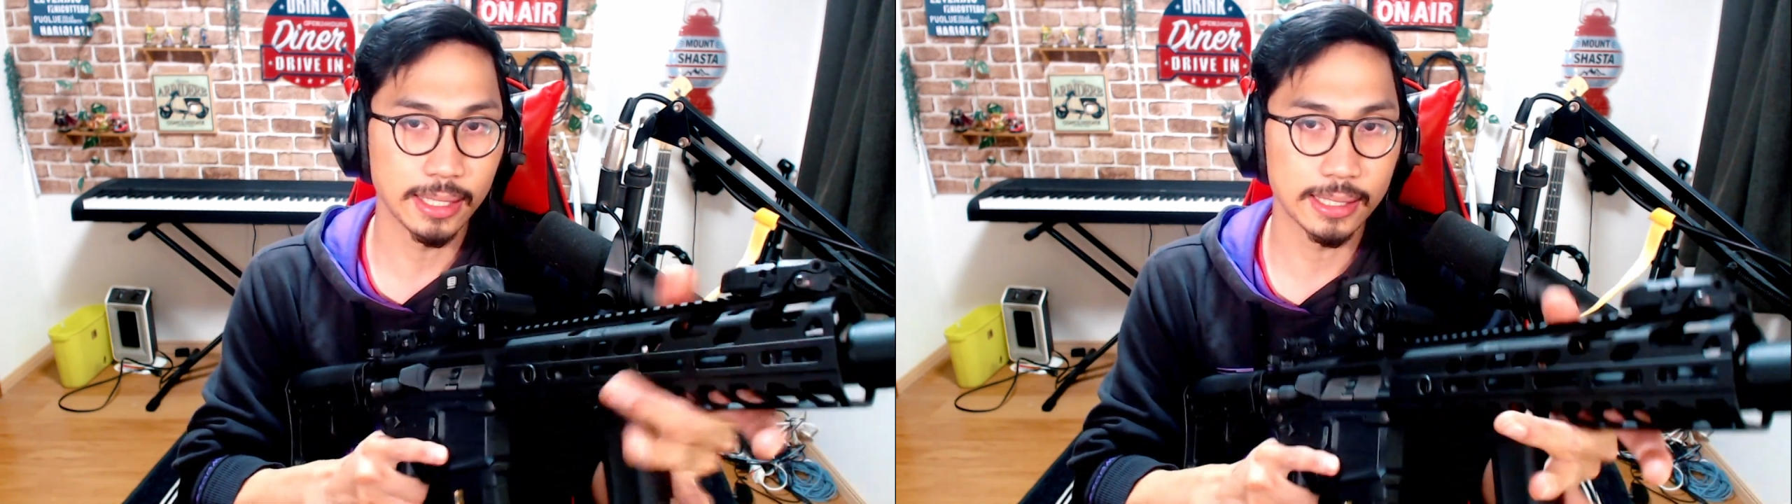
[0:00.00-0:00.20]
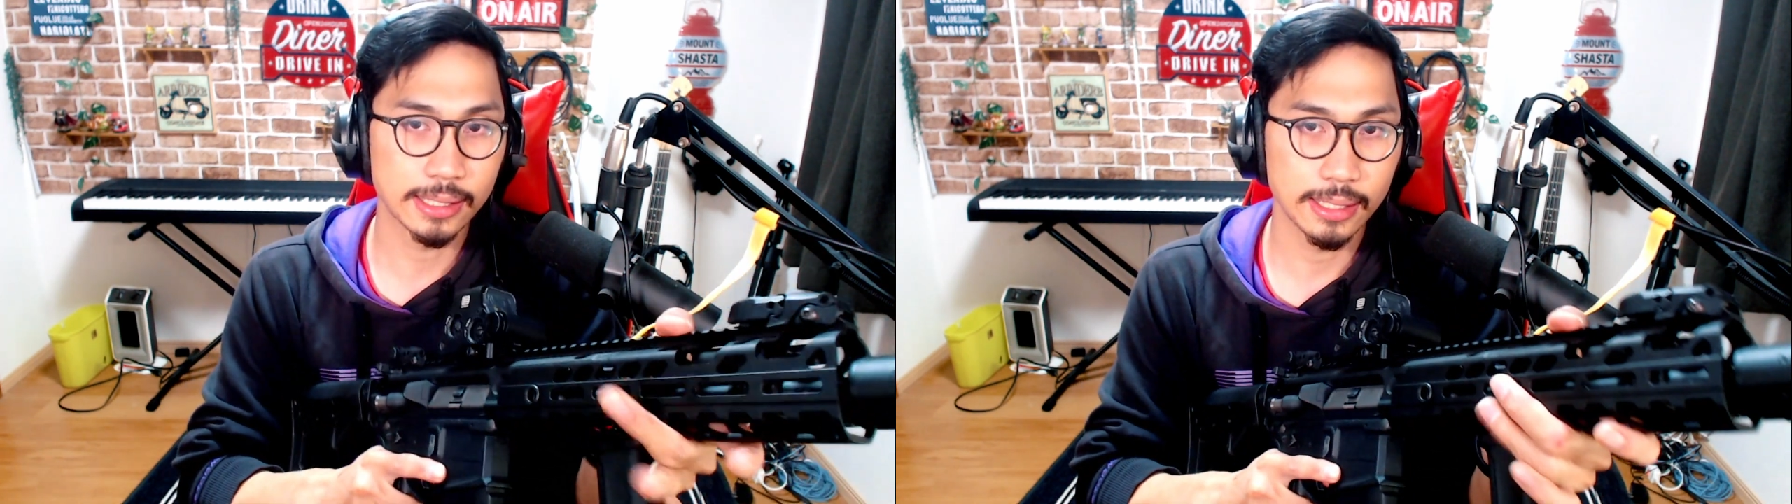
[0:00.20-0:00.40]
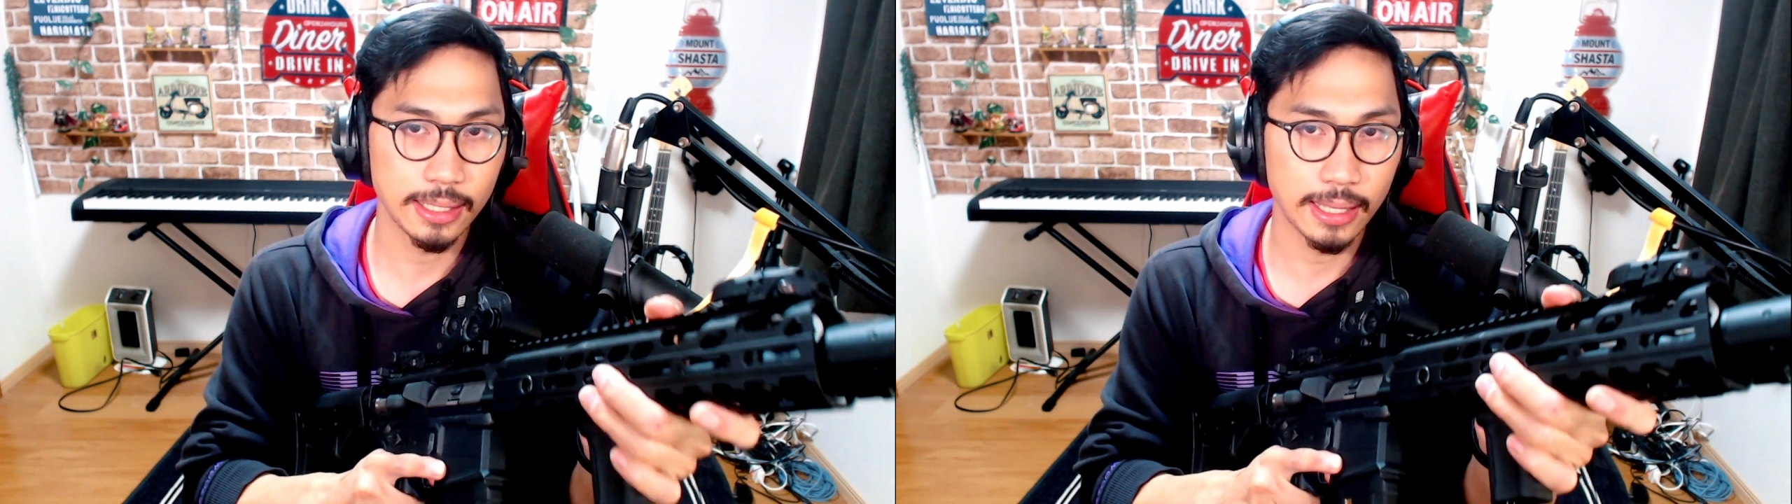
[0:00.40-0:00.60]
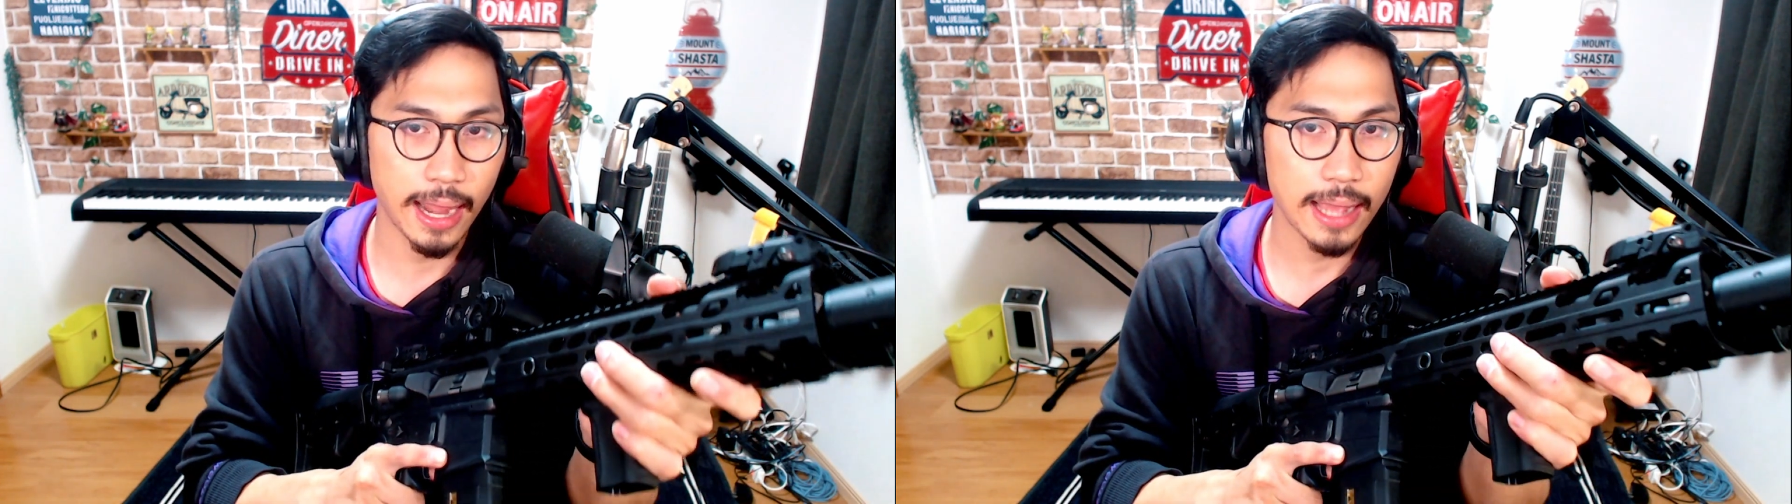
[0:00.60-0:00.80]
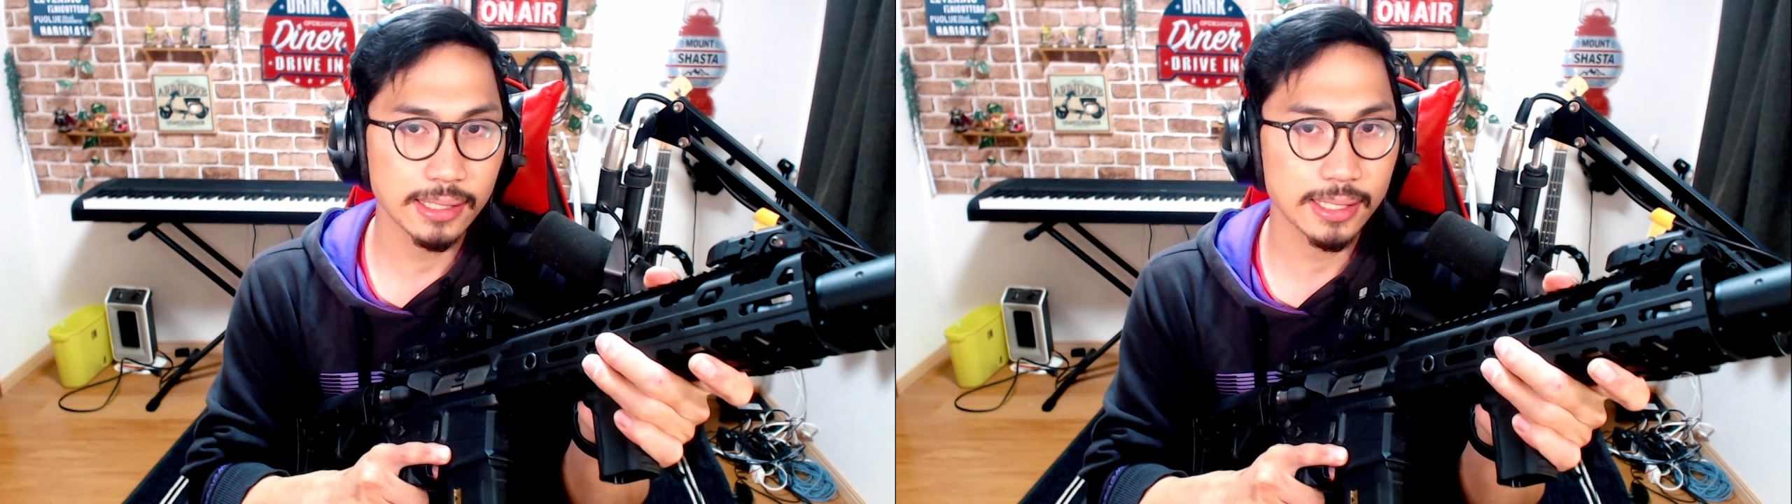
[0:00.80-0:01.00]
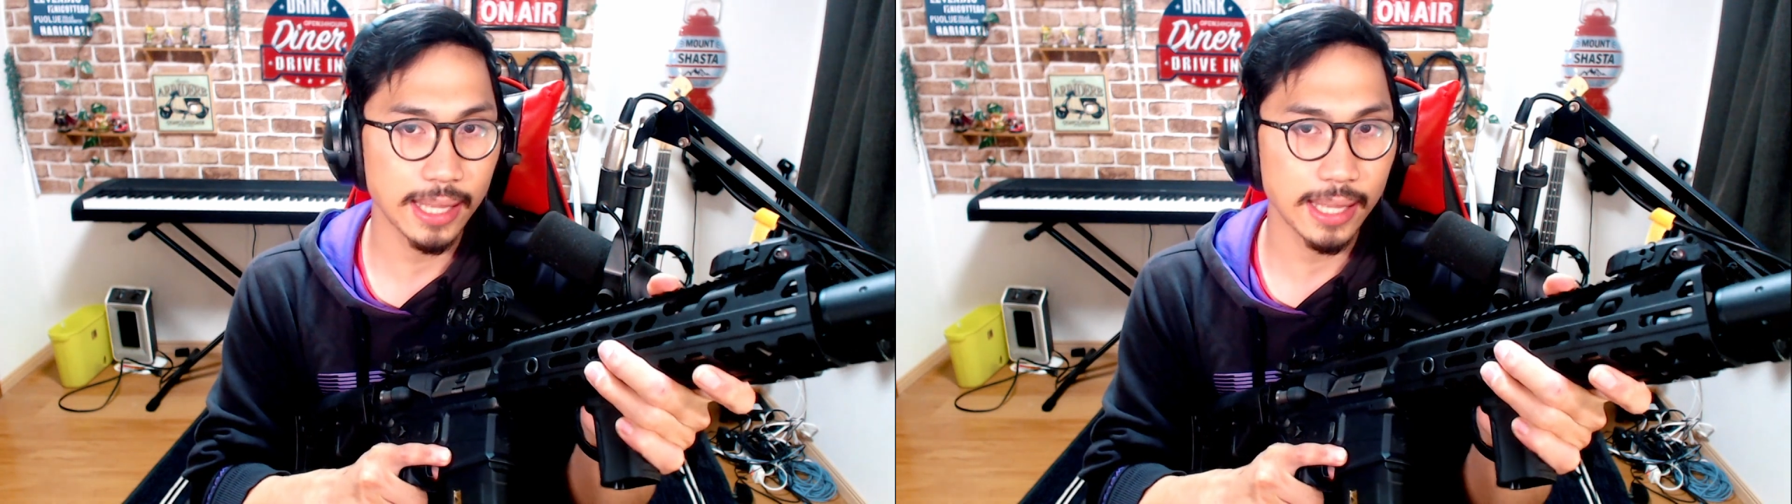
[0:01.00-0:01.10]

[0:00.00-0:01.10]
it acts as